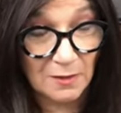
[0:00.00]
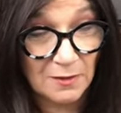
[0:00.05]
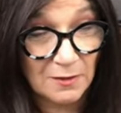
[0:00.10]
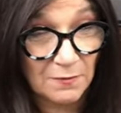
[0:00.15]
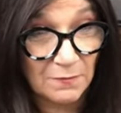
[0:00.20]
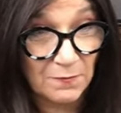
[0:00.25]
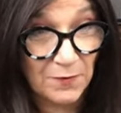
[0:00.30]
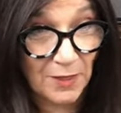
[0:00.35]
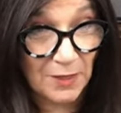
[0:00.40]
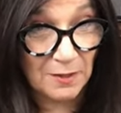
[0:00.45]

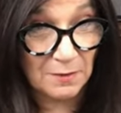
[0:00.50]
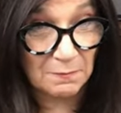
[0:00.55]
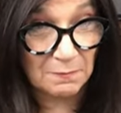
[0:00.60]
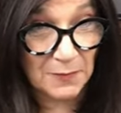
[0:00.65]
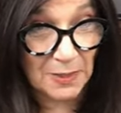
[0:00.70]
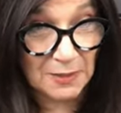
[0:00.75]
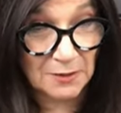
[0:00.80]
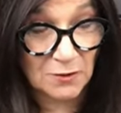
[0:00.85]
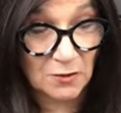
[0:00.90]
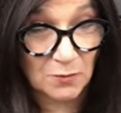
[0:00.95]

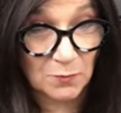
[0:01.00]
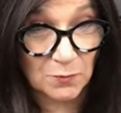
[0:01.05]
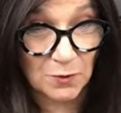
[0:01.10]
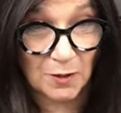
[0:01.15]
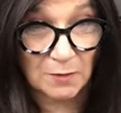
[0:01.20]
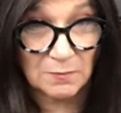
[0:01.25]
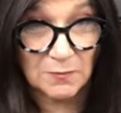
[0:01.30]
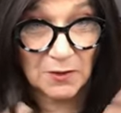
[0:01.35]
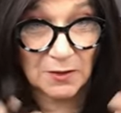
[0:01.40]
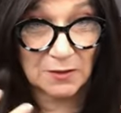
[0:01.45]
developmental
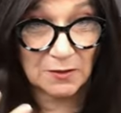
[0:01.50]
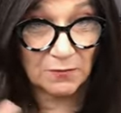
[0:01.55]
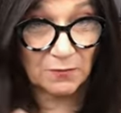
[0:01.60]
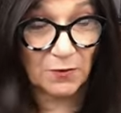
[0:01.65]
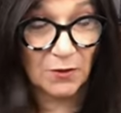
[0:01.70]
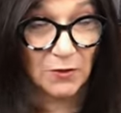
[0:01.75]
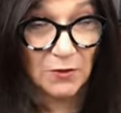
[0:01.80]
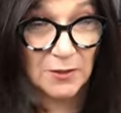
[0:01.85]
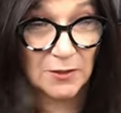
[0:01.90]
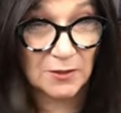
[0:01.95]
problems as
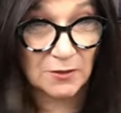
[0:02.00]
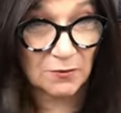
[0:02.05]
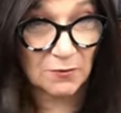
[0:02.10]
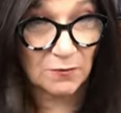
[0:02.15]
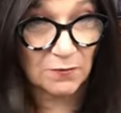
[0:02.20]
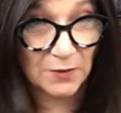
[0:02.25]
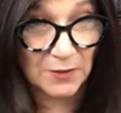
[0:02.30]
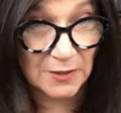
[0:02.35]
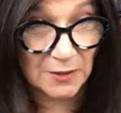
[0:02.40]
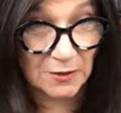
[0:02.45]
far as their
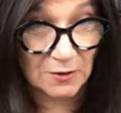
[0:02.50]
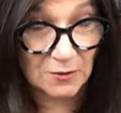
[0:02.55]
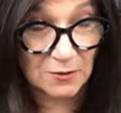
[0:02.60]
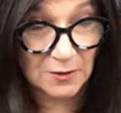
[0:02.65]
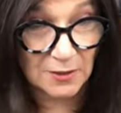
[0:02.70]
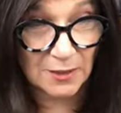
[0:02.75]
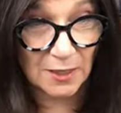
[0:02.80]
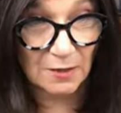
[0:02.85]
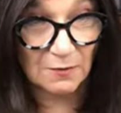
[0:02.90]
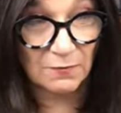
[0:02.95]
physical
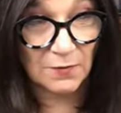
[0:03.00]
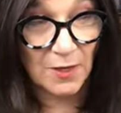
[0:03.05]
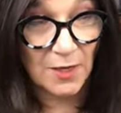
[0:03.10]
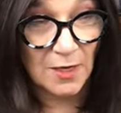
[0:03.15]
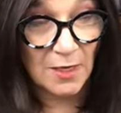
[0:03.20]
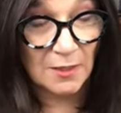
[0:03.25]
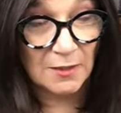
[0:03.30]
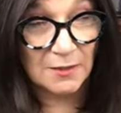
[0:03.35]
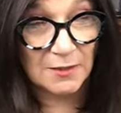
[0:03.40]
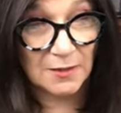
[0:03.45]
self.
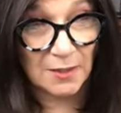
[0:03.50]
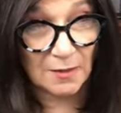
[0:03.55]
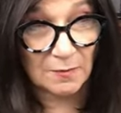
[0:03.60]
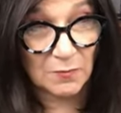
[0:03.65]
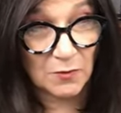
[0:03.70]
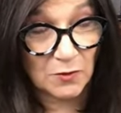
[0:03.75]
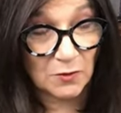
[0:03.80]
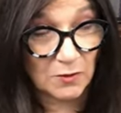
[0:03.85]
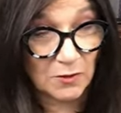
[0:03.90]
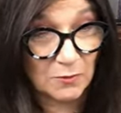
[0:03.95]

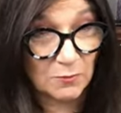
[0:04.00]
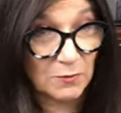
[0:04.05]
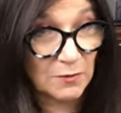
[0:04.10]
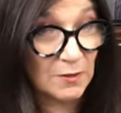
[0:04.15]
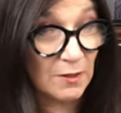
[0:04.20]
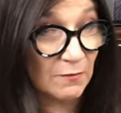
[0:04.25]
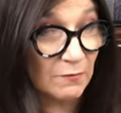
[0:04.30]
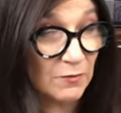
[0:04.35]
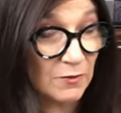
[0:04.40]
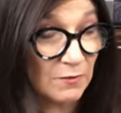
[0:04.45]
Some girls will
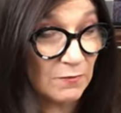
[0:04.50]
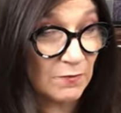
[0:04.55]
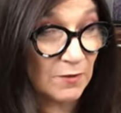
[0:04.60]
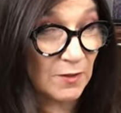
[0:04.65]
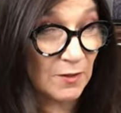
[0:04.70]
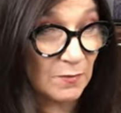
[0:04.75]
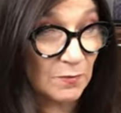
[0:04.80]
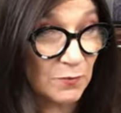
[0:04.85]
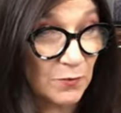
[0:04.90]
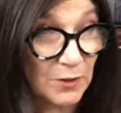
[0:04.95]
never
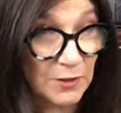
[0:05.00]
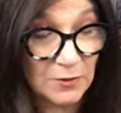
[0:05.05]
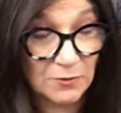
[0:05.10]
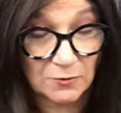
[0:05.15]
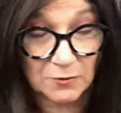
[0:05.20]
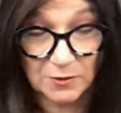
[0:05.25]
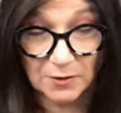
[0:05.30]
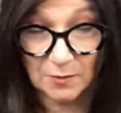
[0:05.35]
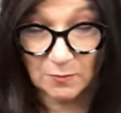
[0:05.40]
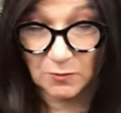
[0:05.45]
develop breasts,
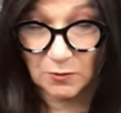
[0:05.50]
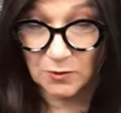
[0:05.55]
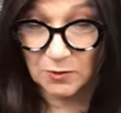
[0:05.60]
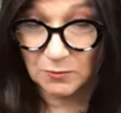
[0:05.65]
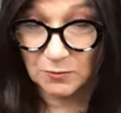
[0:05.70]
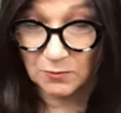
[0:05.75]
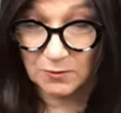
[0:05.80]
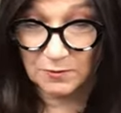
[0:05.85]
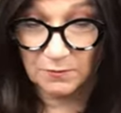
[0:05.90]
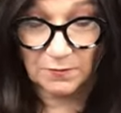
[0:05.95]
or some girls
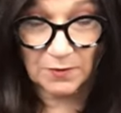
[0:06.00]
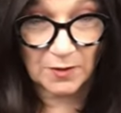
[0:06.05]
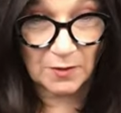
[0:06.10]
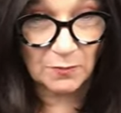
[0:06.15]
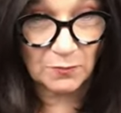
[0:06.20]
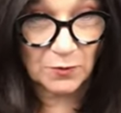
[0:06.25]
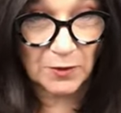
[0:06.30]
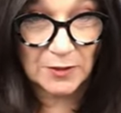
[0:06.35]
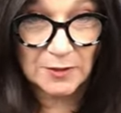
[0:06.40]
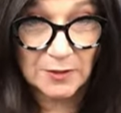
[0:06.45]
will
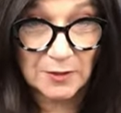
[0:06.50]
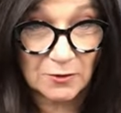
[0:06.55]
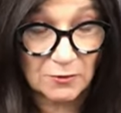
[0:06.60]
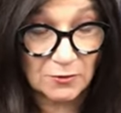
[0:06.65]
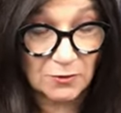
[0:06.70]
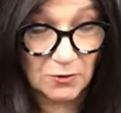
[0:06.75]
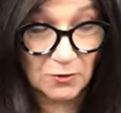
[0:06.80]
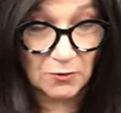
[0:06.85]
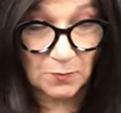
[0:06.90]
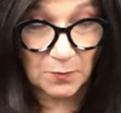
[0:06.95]
develop breasts that are
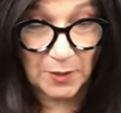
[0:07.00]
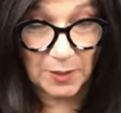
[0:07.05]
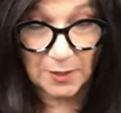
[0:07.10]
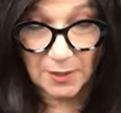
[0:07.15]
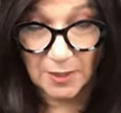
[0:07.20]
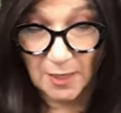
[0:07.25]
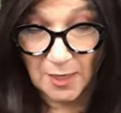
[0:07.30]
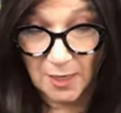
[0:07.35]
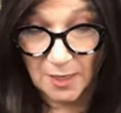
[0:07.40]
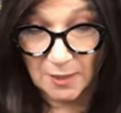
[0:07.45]
too
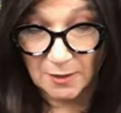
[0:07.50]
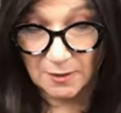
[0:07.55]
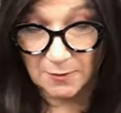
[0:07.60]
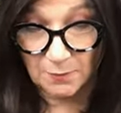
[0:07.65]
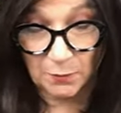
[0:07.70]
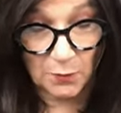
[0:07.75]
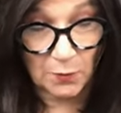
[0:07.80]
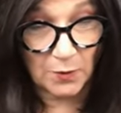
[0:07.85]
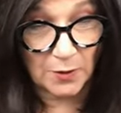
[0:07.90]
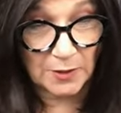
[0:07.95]
big.
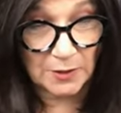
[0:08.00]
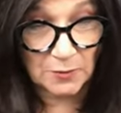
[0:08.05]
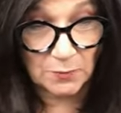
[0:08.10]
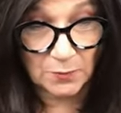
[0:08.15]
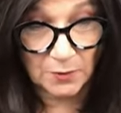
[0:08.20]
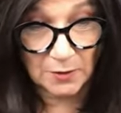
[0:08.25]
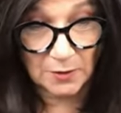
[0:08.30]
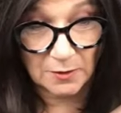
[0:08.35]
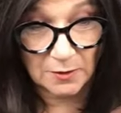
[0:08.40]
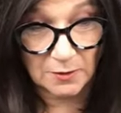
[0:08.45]
Boys
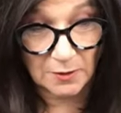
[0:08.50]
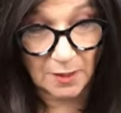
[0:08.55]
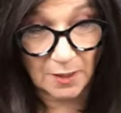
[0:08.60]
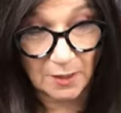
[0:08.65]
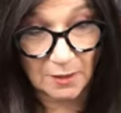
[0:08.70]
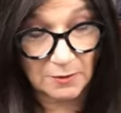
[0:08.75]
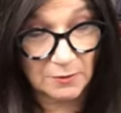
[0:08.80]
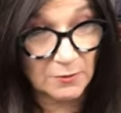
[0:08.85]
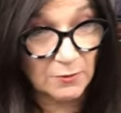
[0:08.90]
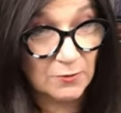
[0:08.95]
will
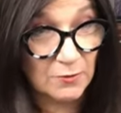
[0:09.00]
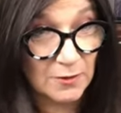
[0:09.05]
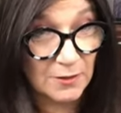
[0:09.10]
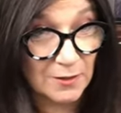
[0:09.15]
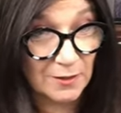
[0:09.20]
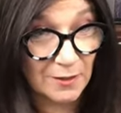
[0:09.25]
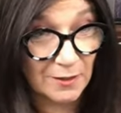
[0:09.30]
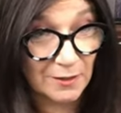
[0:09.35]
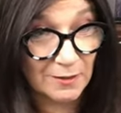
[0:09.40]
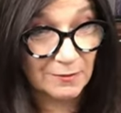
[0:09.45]
uh,
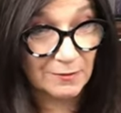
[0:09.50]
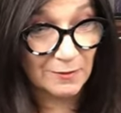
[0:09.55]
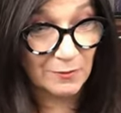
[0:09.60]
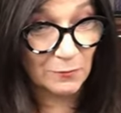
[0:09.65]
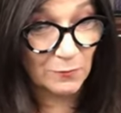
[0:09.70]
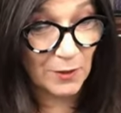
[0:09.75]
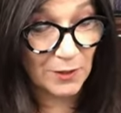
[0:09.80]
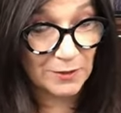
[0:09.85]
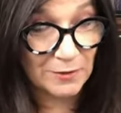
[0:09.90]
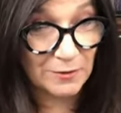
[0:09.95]
lose uh,
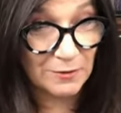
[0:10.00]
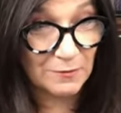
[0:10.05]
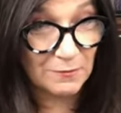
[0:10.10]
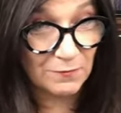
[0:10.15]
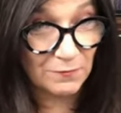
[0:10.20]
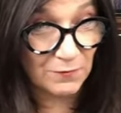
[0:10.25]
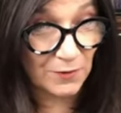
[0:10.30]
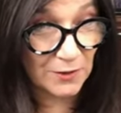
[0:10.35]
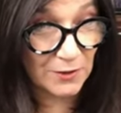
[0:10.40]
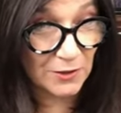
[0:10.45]
erectile
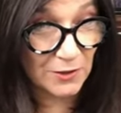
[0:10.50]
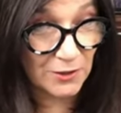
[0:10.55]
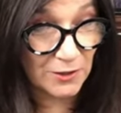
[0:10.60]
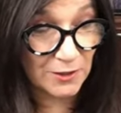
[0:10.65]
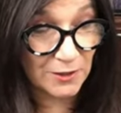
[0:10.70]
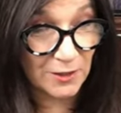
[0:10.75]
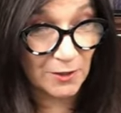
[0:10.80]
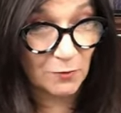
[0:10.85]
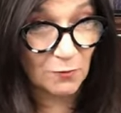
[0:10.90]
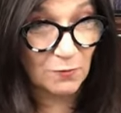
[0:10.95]

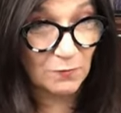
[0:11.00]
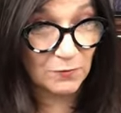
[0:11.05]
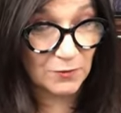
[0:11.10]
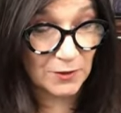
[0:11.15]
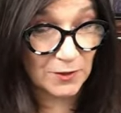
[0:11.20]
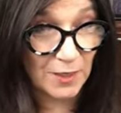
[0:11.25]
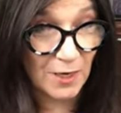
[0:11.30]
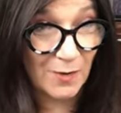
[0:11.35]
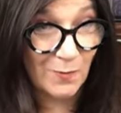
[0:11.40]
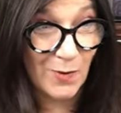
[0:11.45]
function over
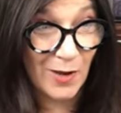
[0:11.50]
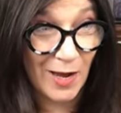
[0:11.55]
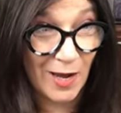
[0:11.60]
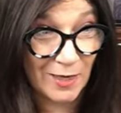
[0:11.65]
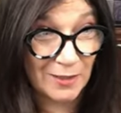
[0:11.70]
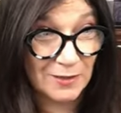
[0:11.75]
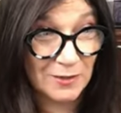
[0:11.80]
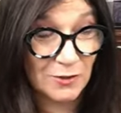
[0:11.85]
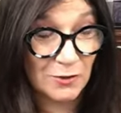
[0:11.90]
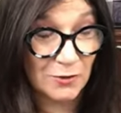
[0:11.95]
time
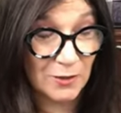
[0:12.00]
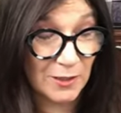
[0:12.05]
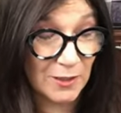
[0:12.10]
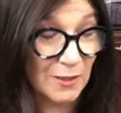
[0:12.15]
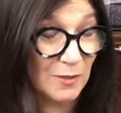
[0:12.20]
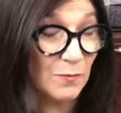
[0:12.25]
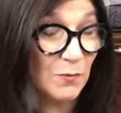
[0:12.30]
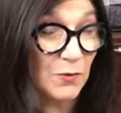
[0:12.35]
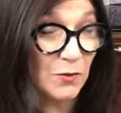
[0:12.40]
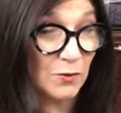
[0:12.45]
as they're
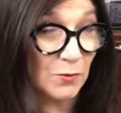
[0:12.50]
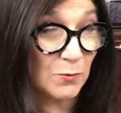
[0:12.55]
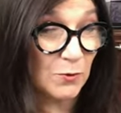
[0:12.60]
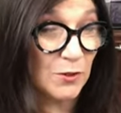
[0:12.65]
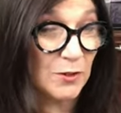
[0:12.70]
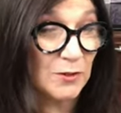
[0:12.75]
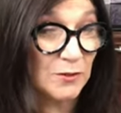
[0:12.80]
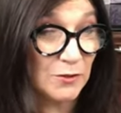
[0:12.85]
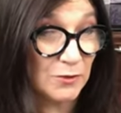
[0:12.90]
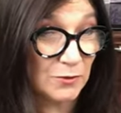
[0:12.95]
hitting
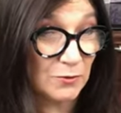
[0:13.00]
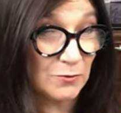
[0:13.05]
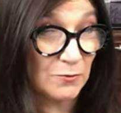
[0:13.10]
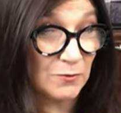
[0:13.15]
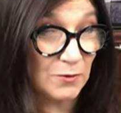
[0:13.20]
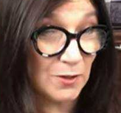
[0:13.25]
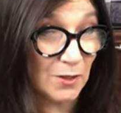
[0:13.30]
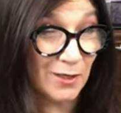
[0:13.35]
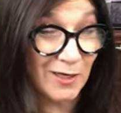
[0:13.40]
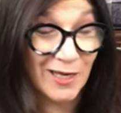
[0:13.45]
puberty too
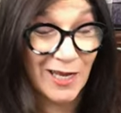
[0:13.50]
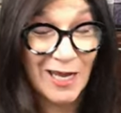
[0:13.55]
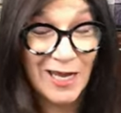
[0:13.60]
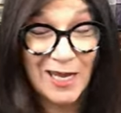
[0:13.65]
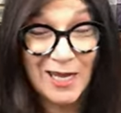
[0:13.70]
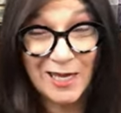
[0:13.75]
young.